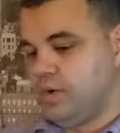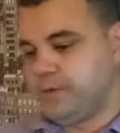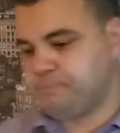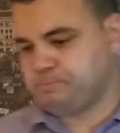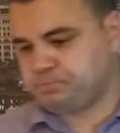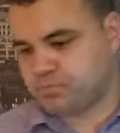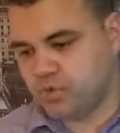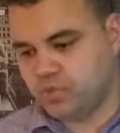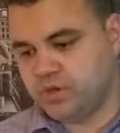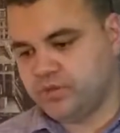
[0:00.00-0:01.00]
Well,
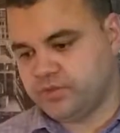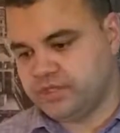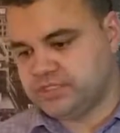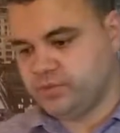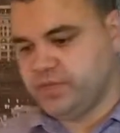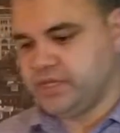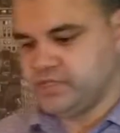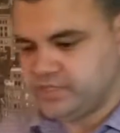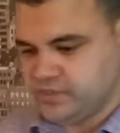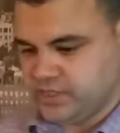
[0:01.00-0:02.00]
one of the things that we
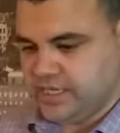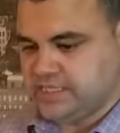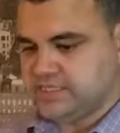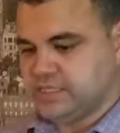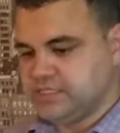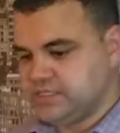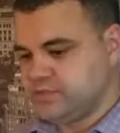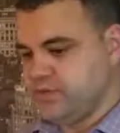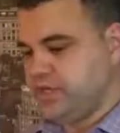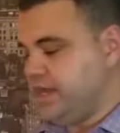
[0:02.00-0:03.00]
can do, guys,
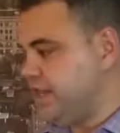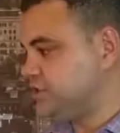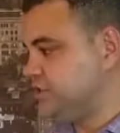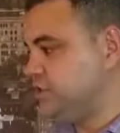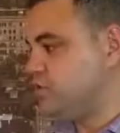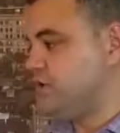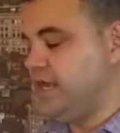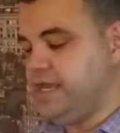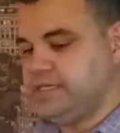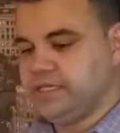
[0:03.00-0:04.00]
is we can actually
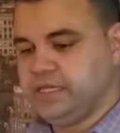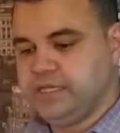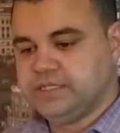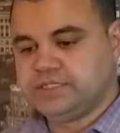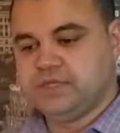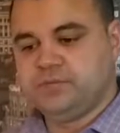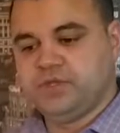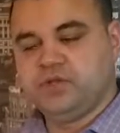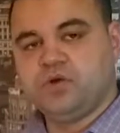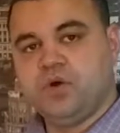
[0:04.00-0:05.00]
create
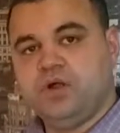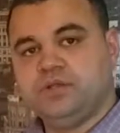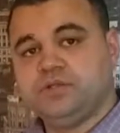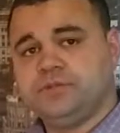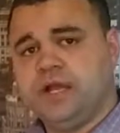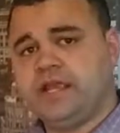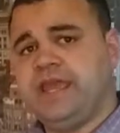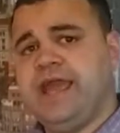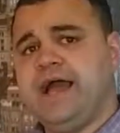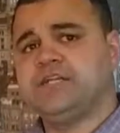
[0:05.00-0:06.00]
something called a
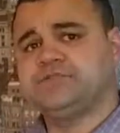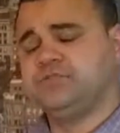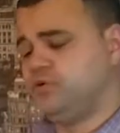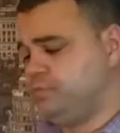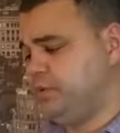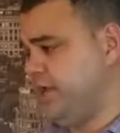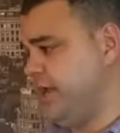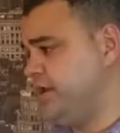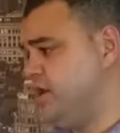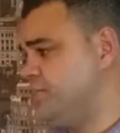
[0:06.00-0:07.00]
cash flow
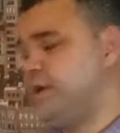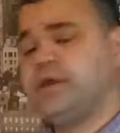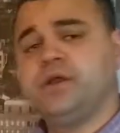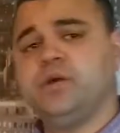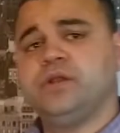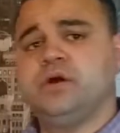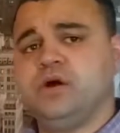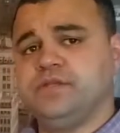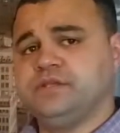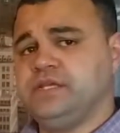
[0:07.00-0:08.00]
plan. Now, I'm not going to go into
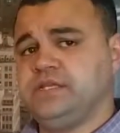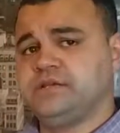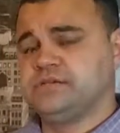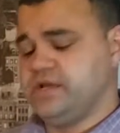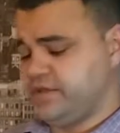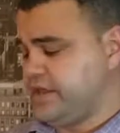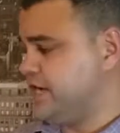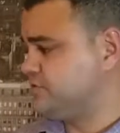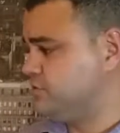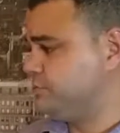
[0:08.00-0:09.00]
all the details on how the
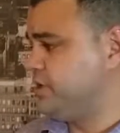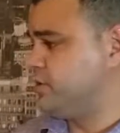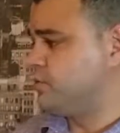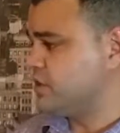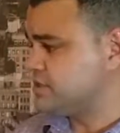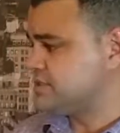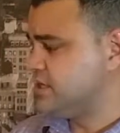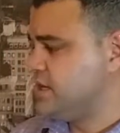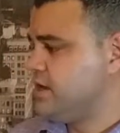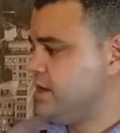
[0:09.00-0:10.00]
cash flow plan
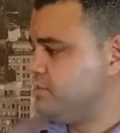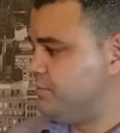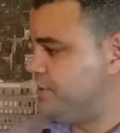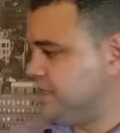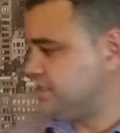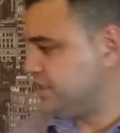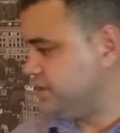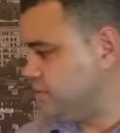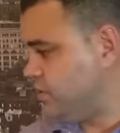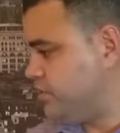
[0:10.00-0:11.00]
works, but
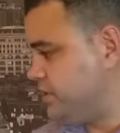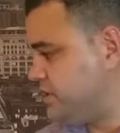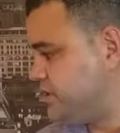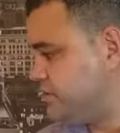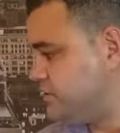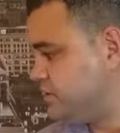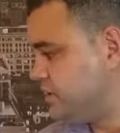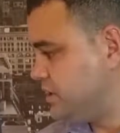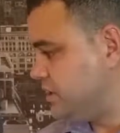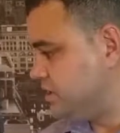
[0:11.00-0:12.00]
basically what we
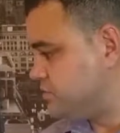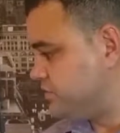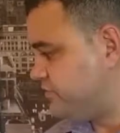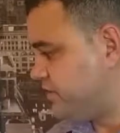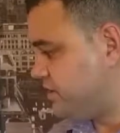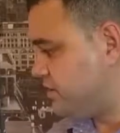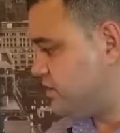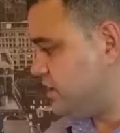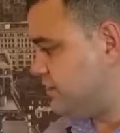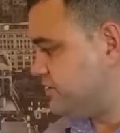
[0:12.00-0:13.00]
do is we
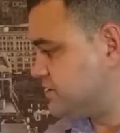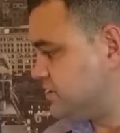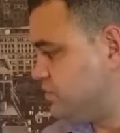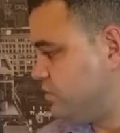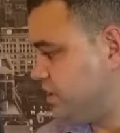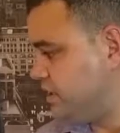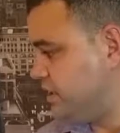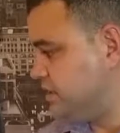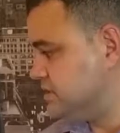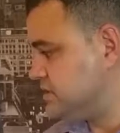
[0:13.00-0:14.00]
figure out obviously
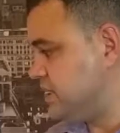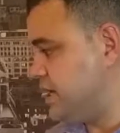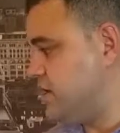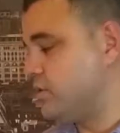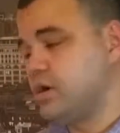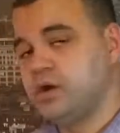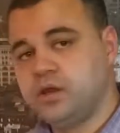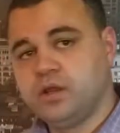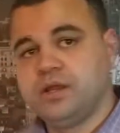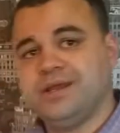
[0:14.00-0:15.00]
what is
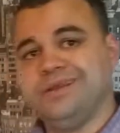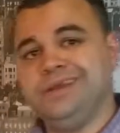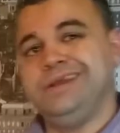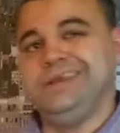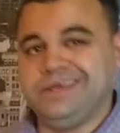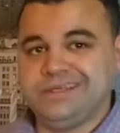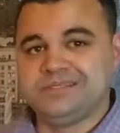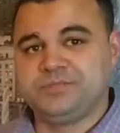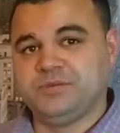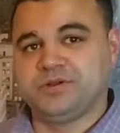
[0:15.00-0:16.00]
our
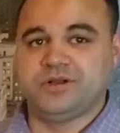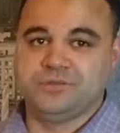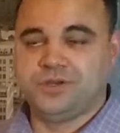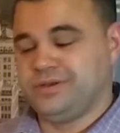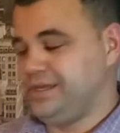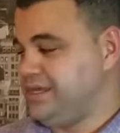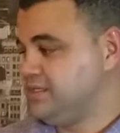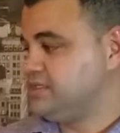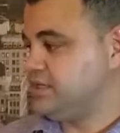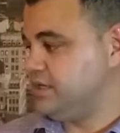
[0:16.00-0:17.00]
needs. People call them your
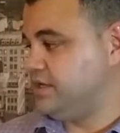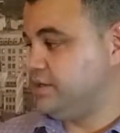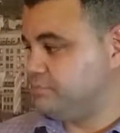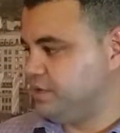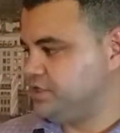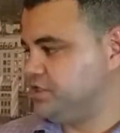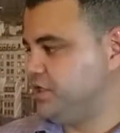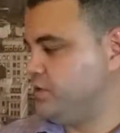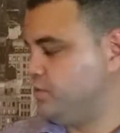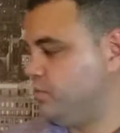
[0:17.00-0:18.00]
needs uh, in
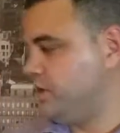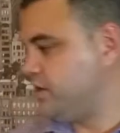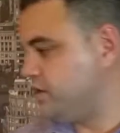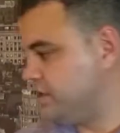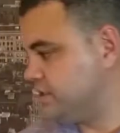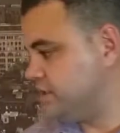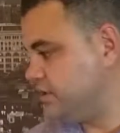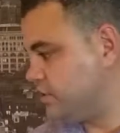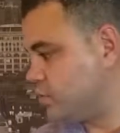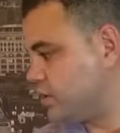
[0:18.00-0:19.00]
budgeting. We call it
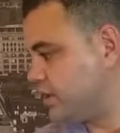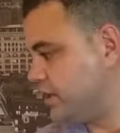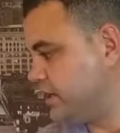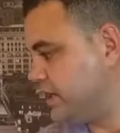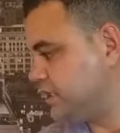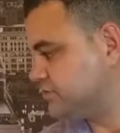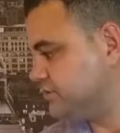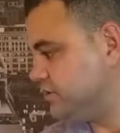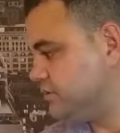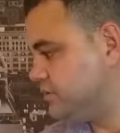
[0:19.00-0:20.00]
your working
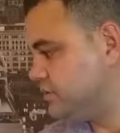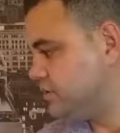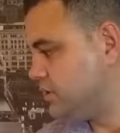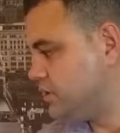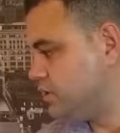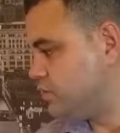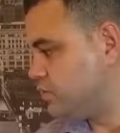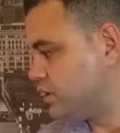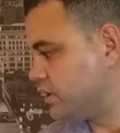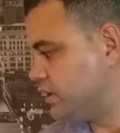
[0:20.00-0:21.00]
cash flow
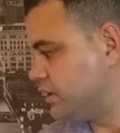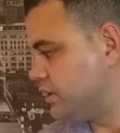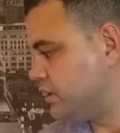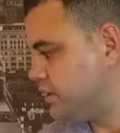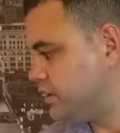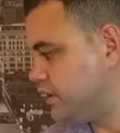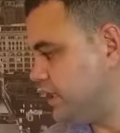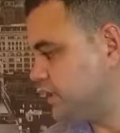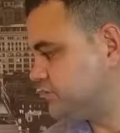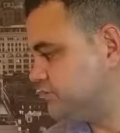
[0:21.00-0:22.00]
working
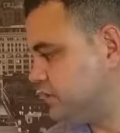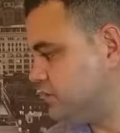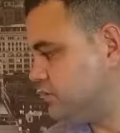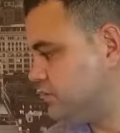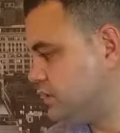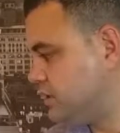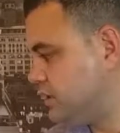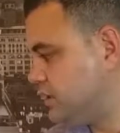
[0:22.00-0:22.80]
cash flow.